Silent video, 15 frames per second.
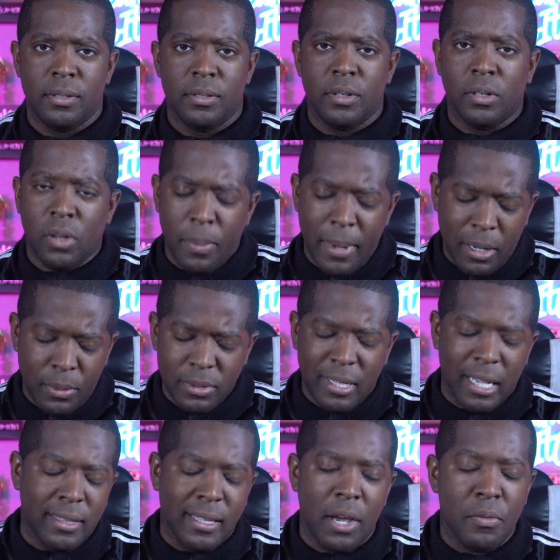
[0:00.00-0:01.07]
No, nobody would
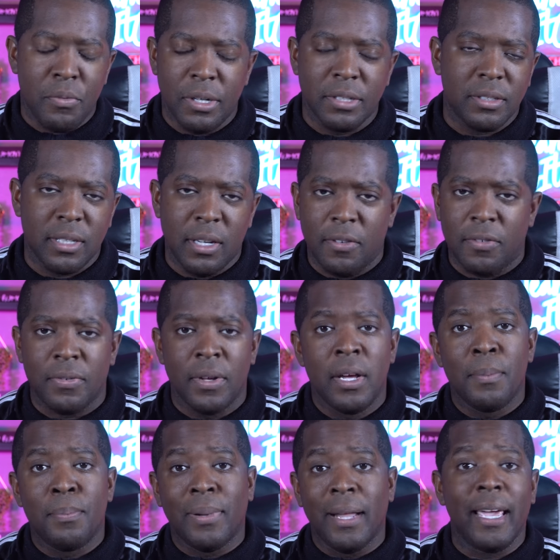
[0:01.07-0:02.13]
take that risk of
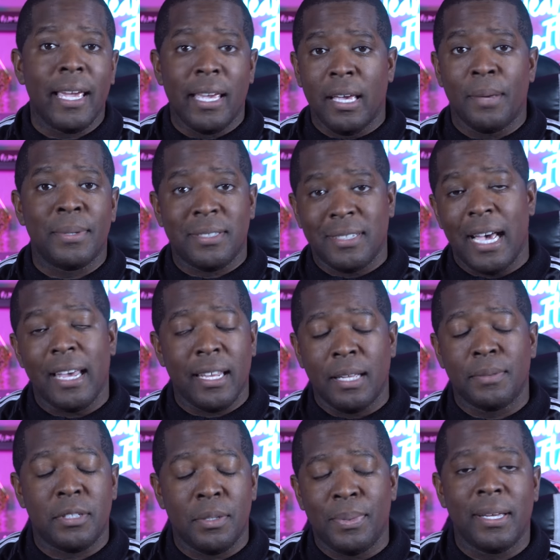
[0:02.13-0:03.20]
playing him and signing
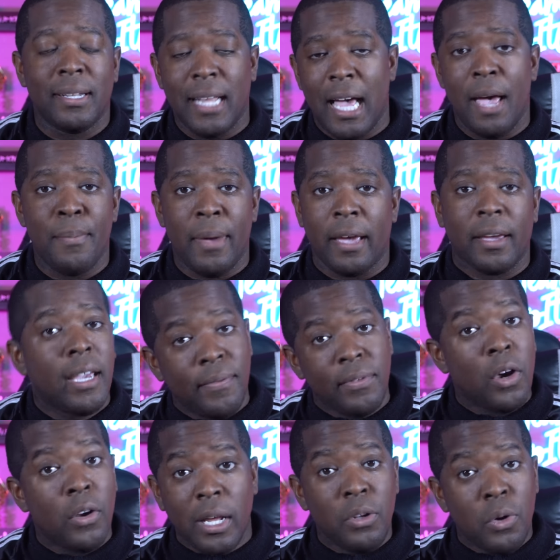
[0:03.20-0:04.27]
him to be a linebacker, even
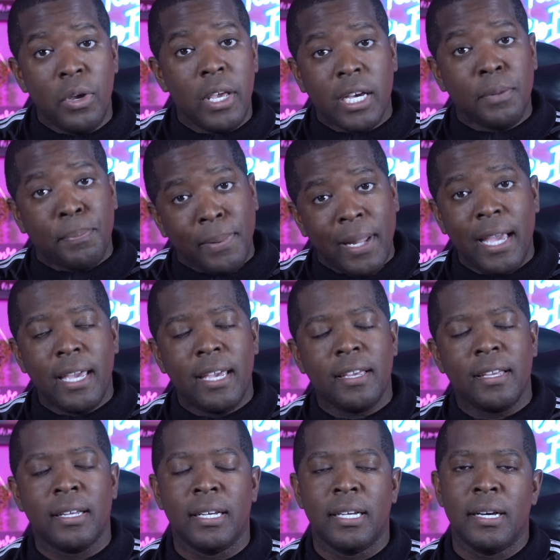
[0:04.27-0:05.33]
though they knew he could
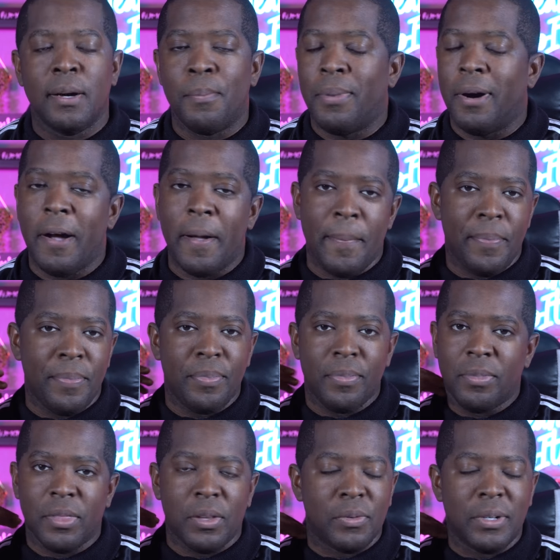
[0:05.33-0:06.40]
play. But
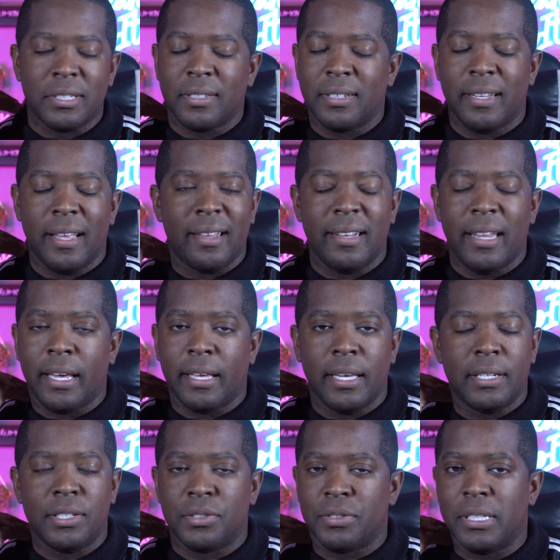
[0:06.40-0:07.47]
the risk of that neck
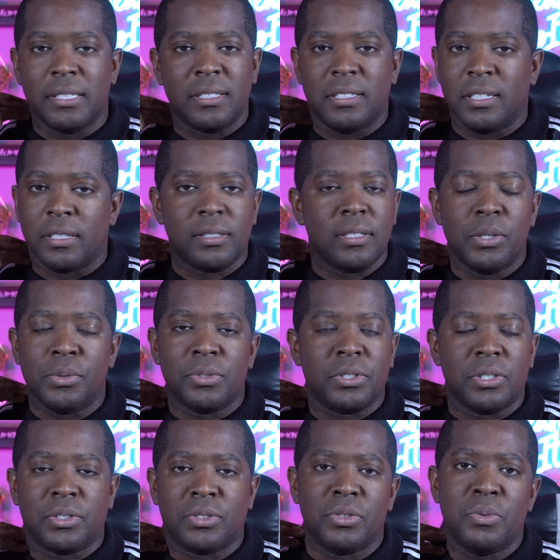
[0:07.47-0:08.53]
injury is just it was
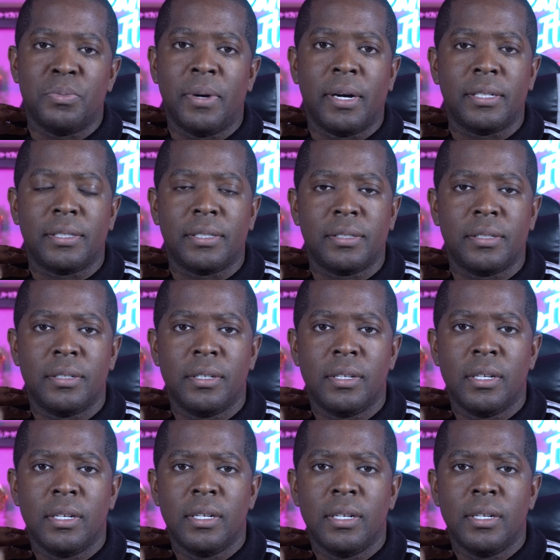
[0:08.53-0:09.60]
just too much.
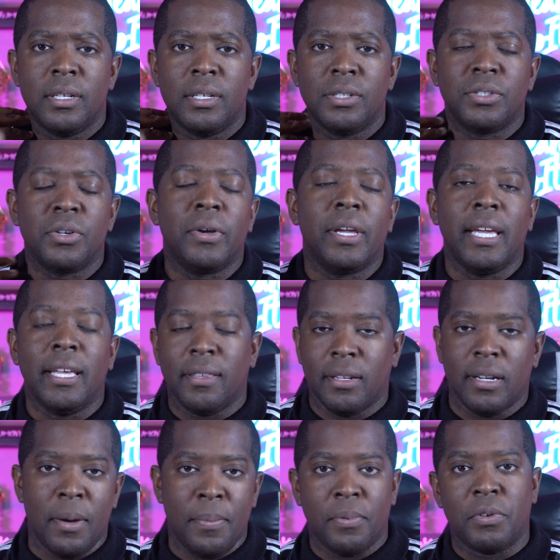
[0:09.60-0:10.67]
So he
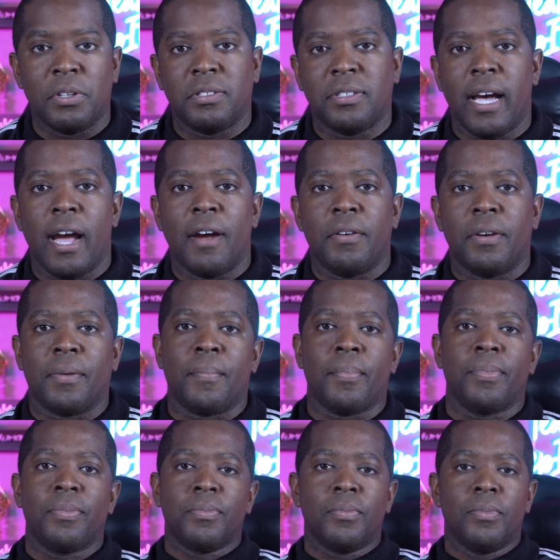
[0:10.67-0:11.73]
ended up retiring.
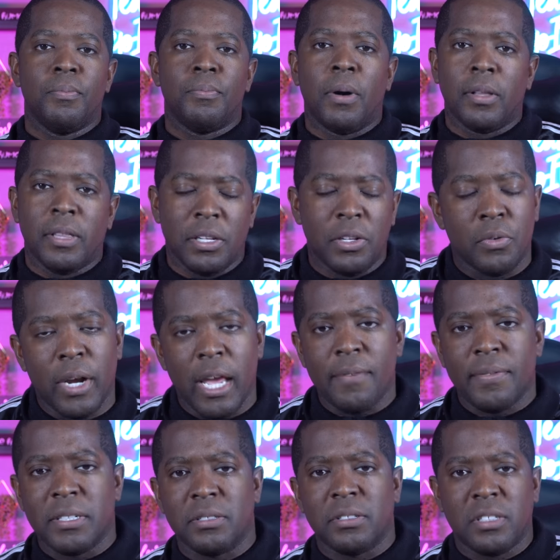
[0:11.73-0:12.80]
But did the
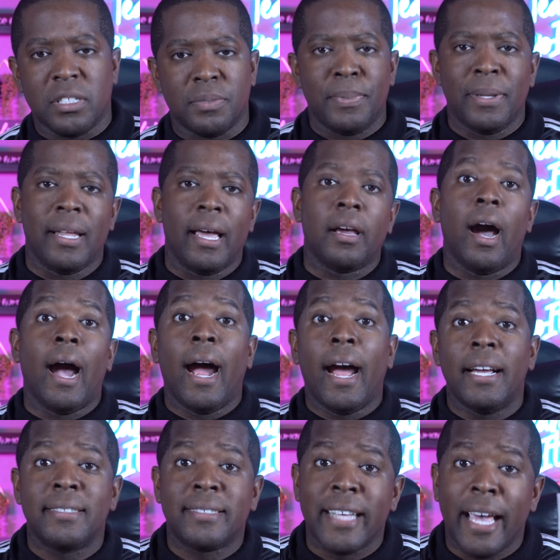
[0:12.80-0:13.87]
Ravens just be like,
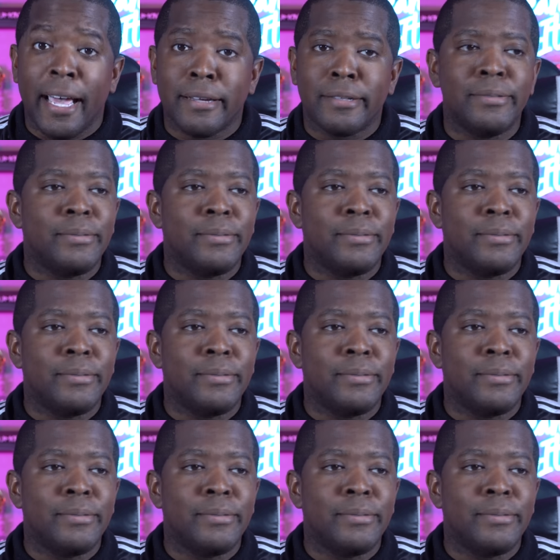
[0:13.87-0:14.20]
all right, Zach,